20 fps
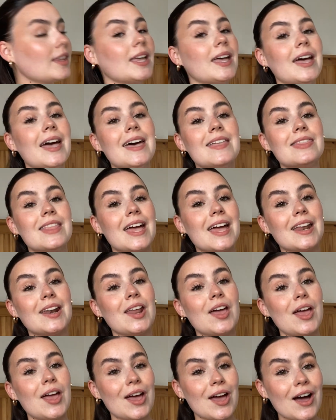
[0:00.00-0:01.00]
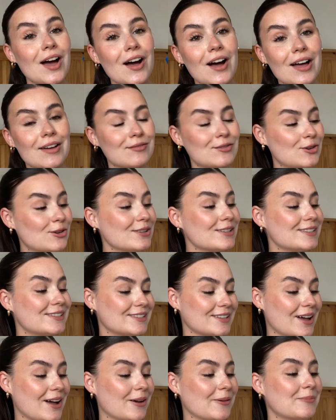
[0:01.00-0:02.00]
And then I've got
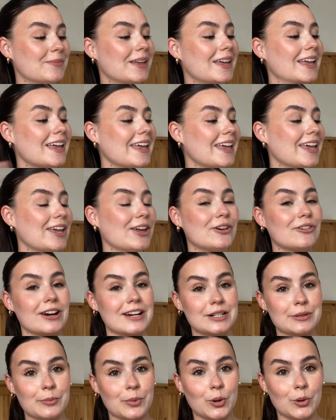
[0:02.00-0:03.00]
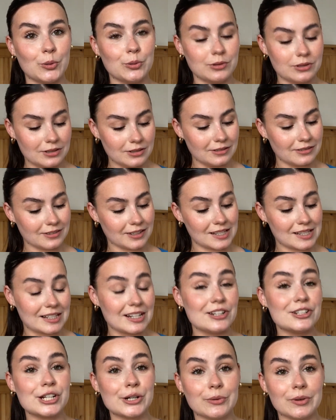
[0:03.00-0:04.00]
some Incredibles, that's
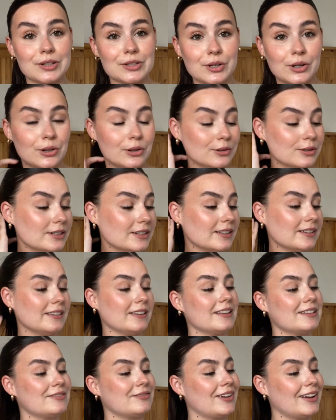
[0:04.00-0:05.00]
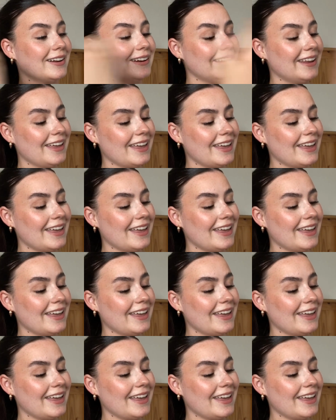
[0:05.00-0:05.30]
literally what it's called, that's fun.